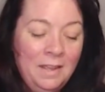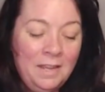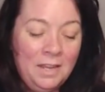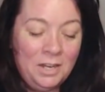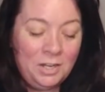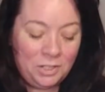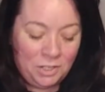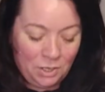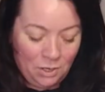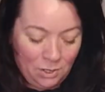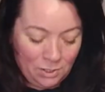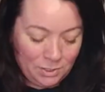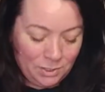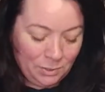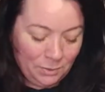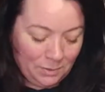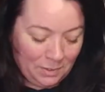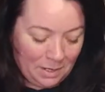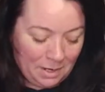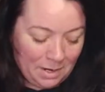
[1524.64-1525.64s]
She
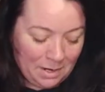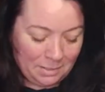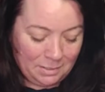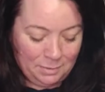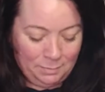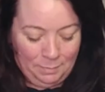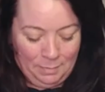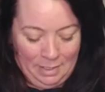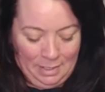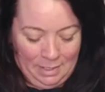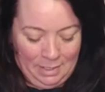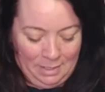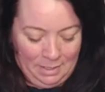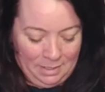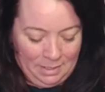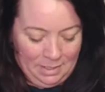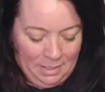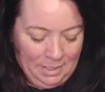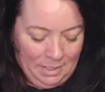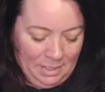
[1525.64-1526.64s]
also got me
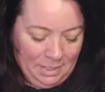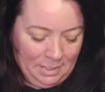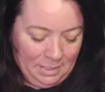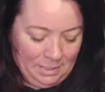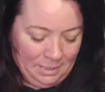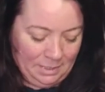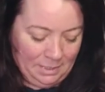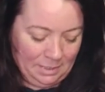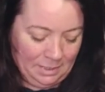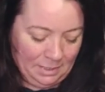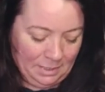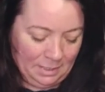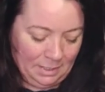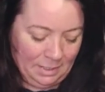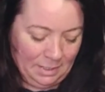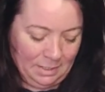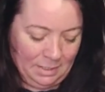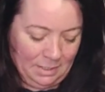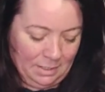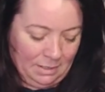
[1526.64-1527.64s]
these
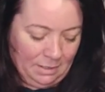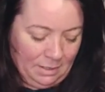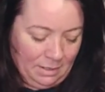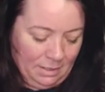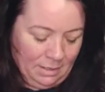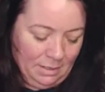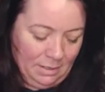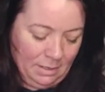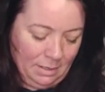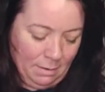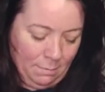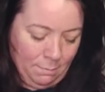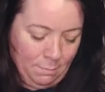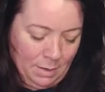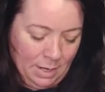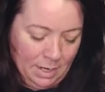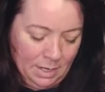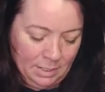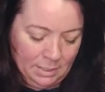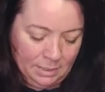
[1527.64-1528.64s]

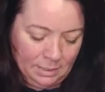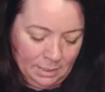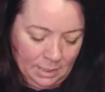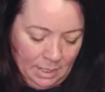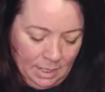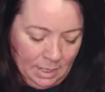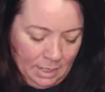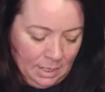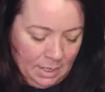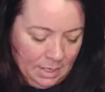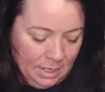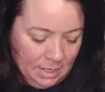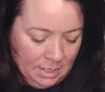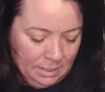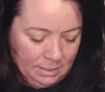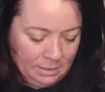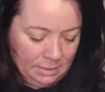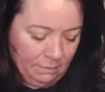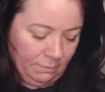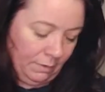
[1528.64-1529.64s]
amazing,
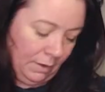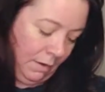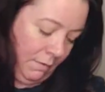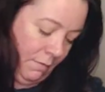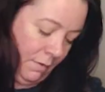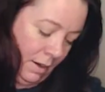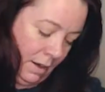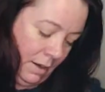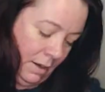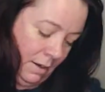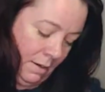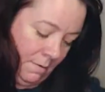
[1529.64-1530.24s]
let's see if I can find,